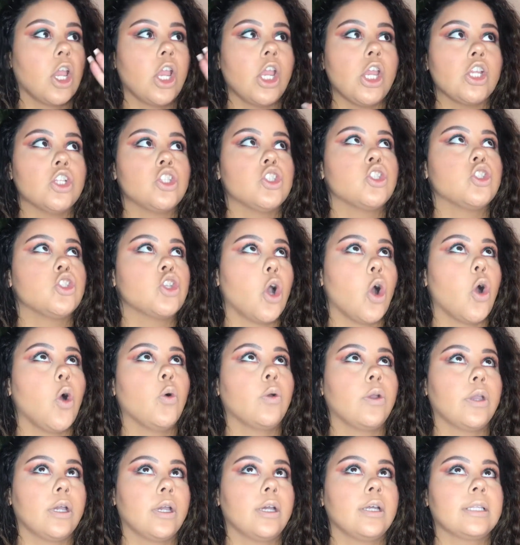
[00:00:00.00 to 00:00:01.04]
it's so
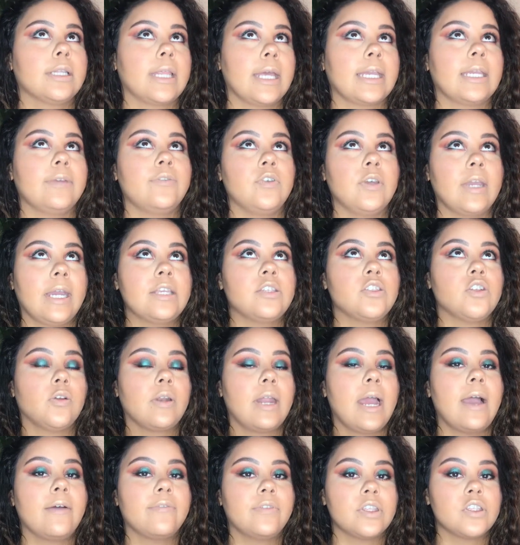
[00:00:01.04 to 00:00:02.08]
good. Like if you guys
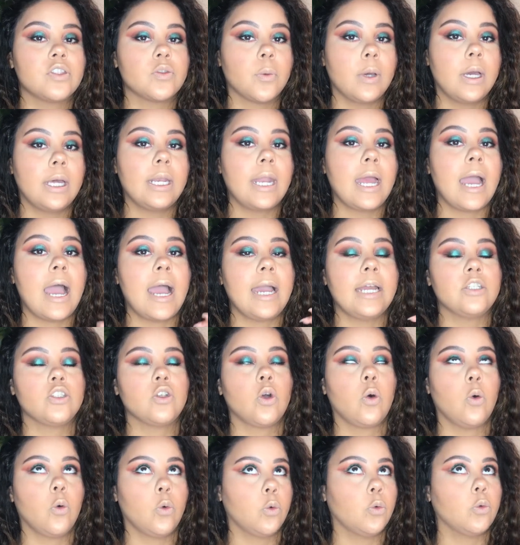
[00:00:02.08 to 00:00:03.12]
don't have this one, I
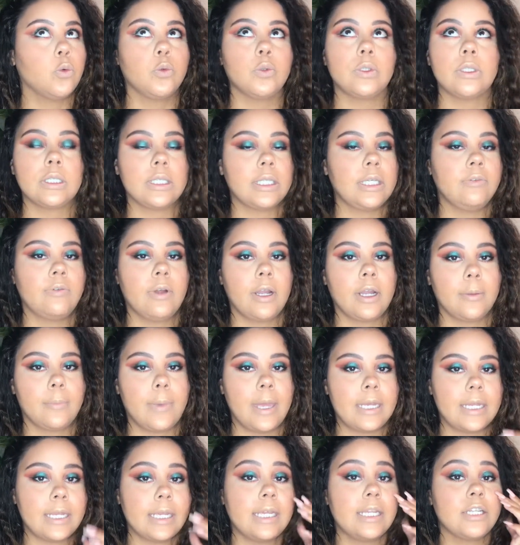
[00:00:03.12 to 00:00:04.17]
totally
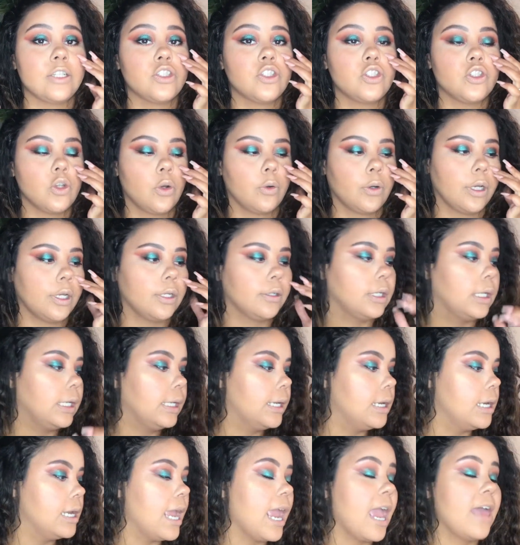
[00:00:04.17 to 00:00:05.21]
recommend it. It's so good.
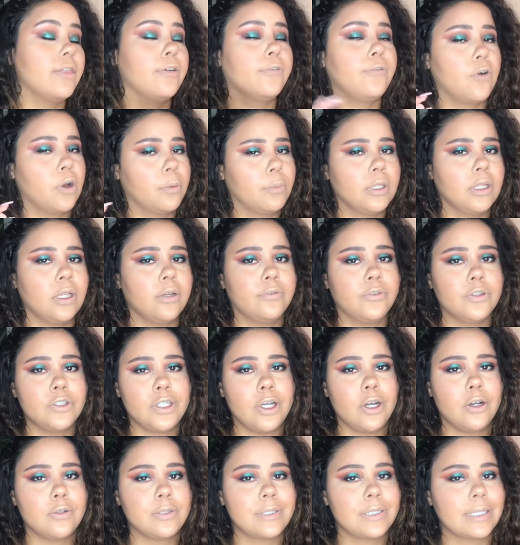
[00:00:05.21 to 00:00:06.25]
And the formula for
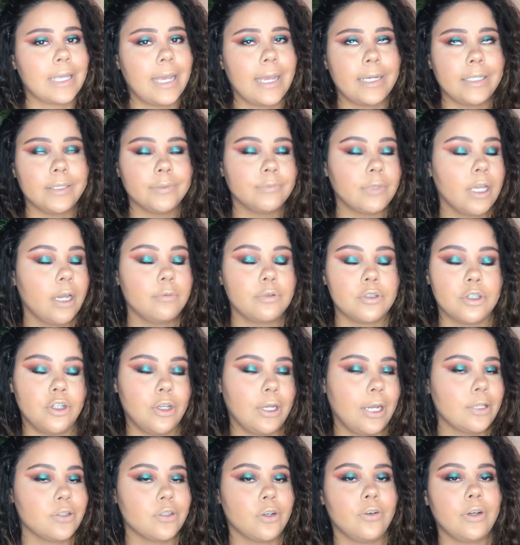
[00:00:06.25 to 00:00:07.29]
Dose, like I'm sure you
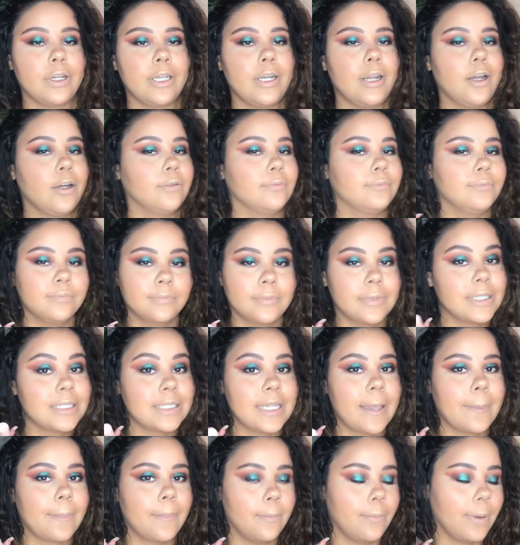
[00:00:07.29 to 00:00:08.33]
guys already know, it's
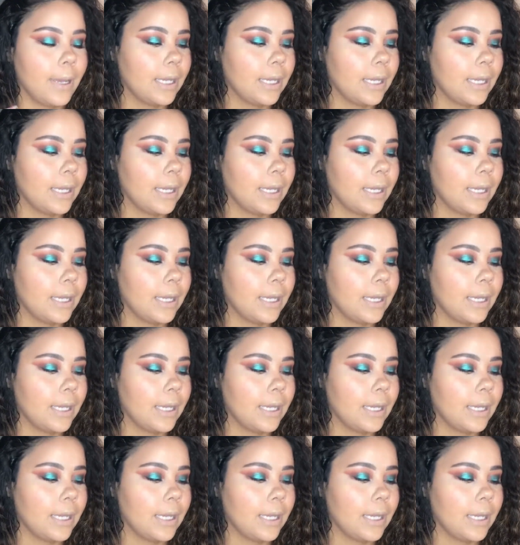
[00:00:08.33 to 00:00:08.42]
like the